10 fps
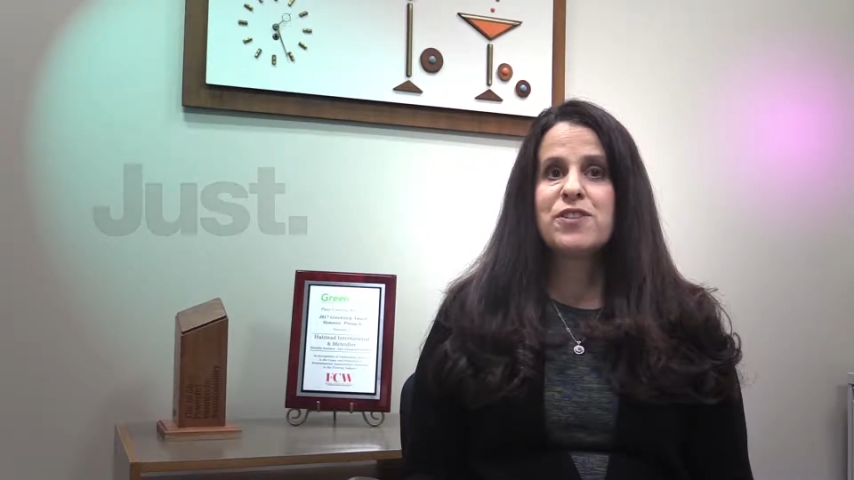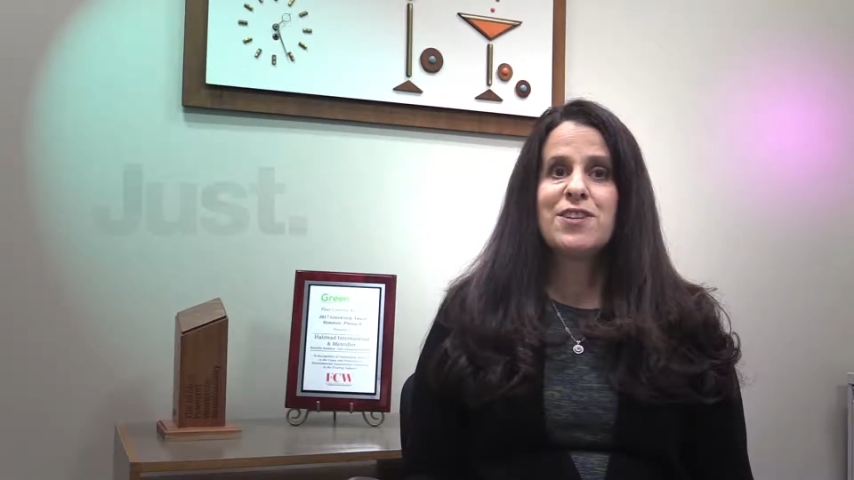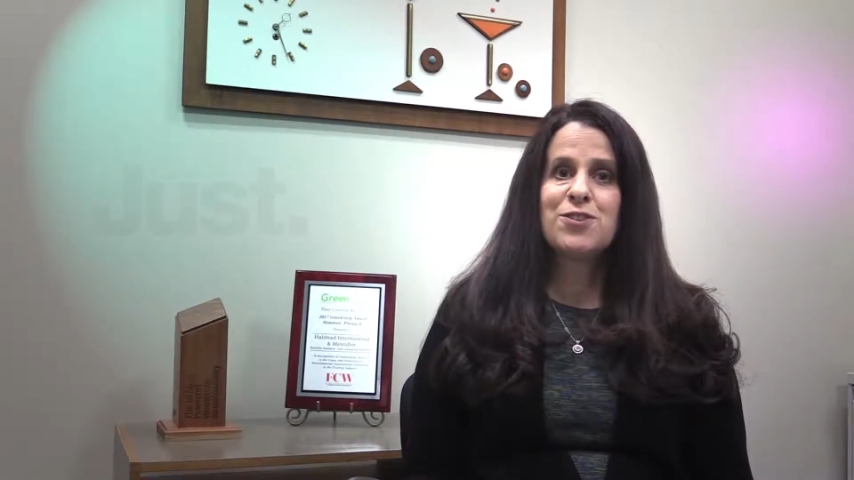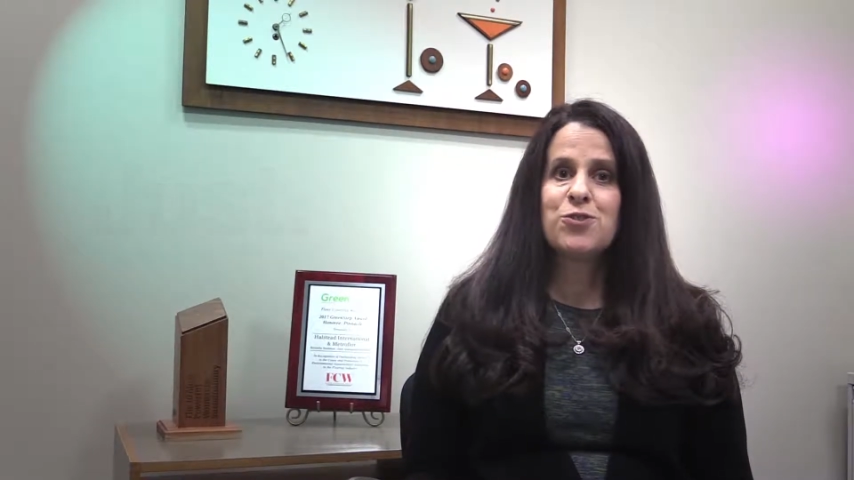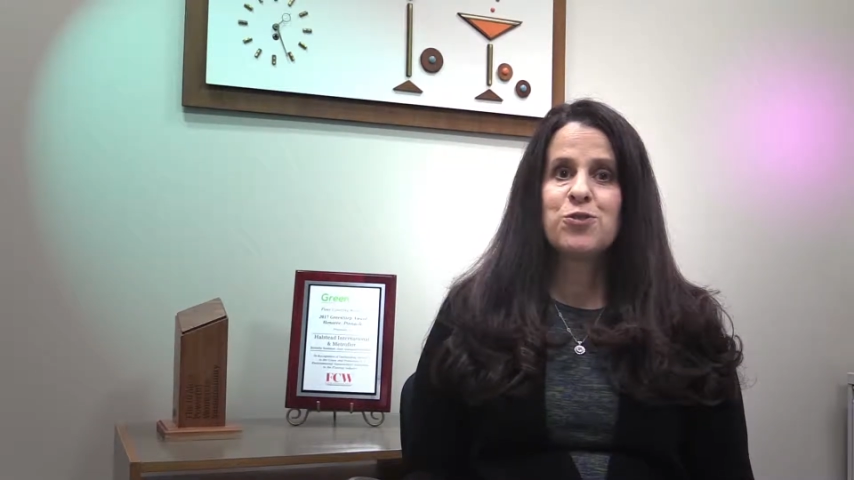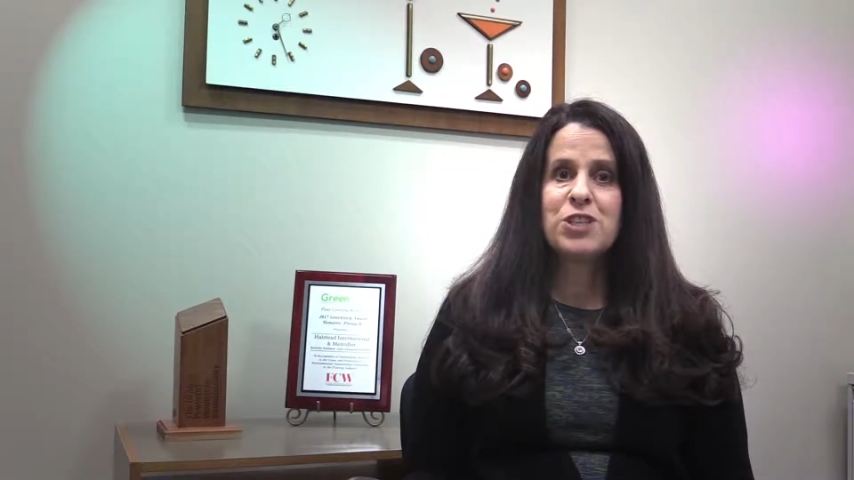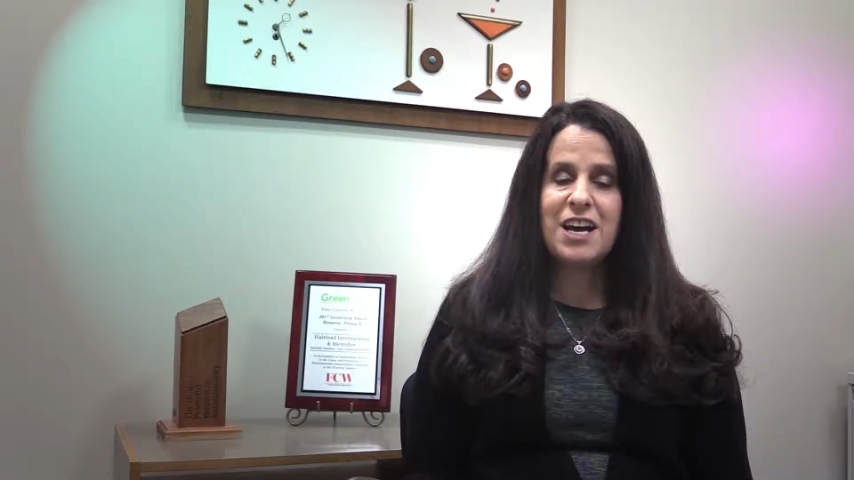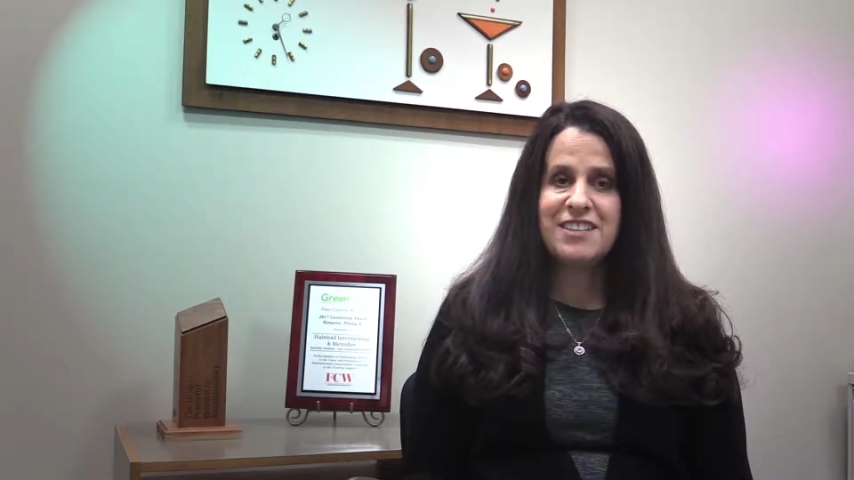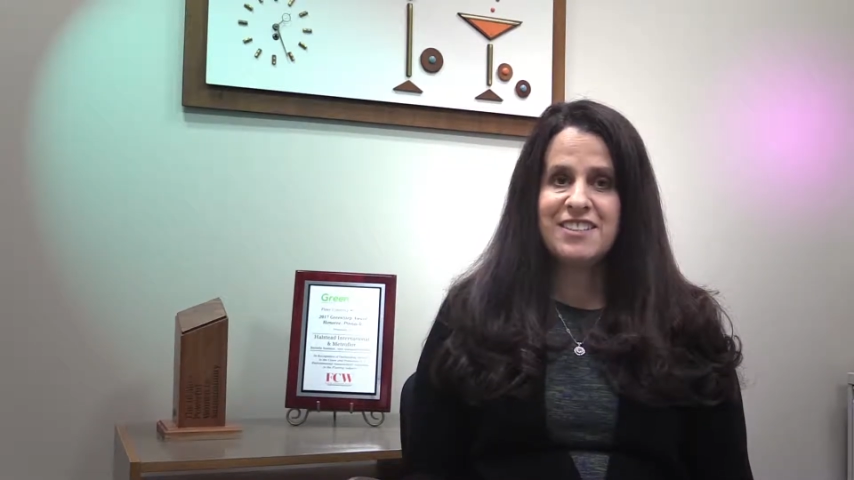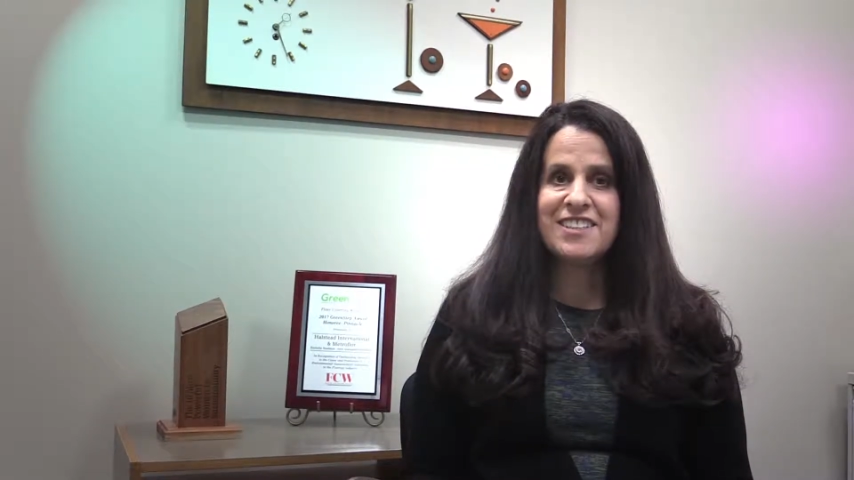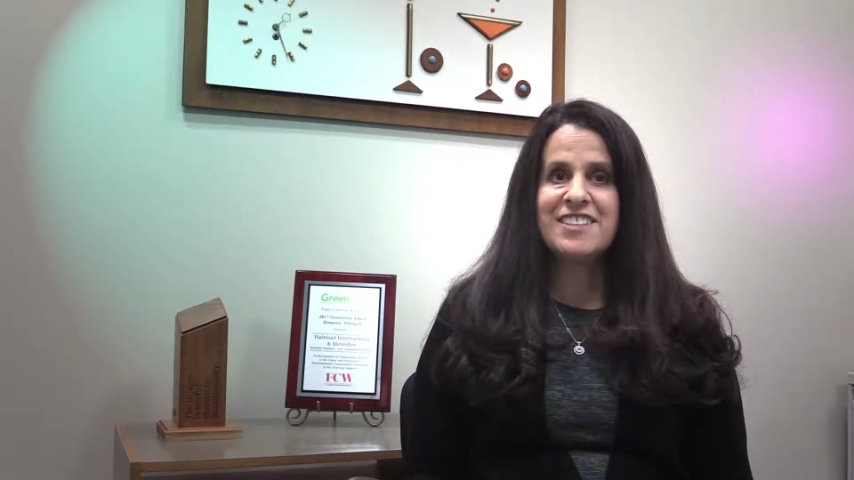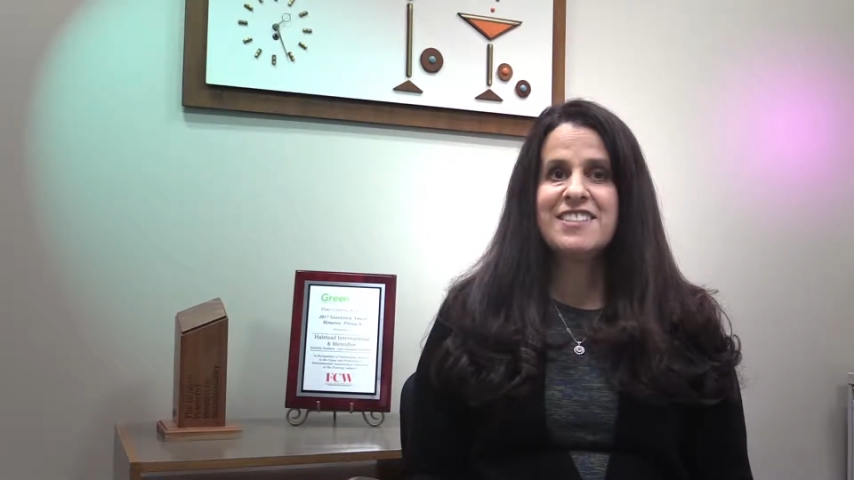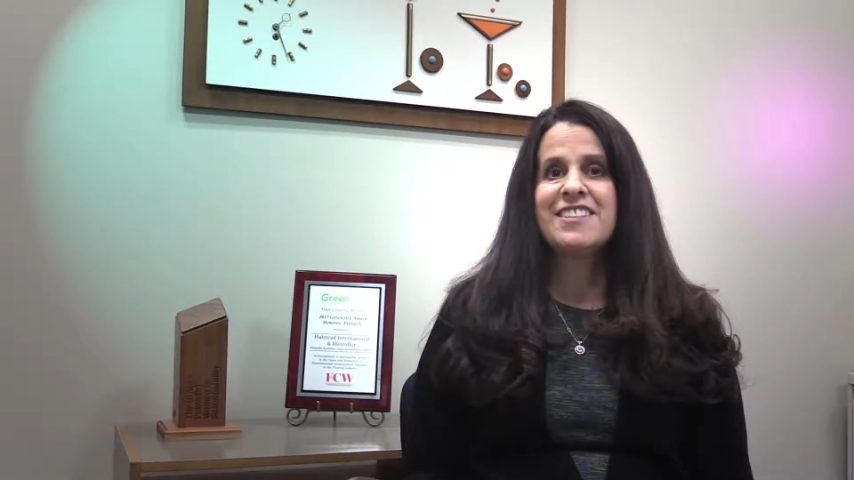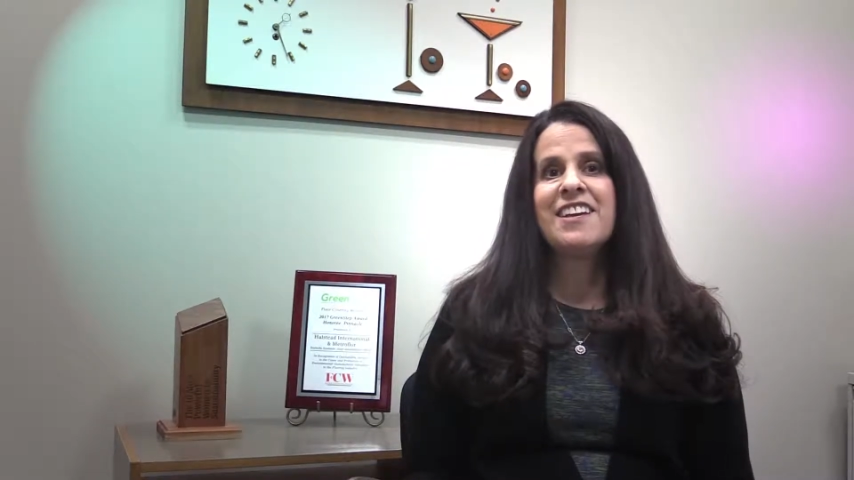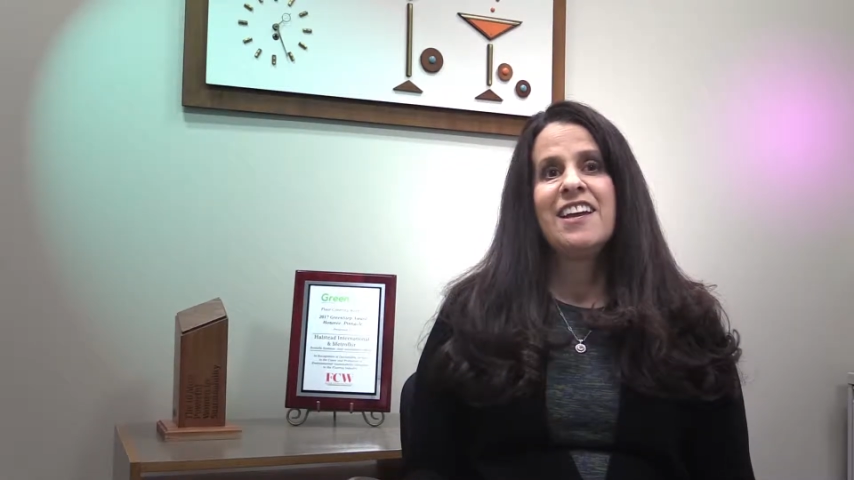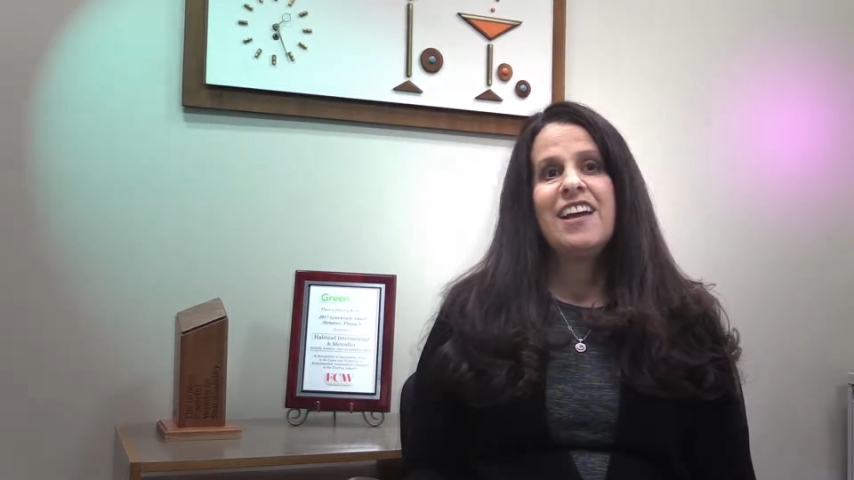social justice.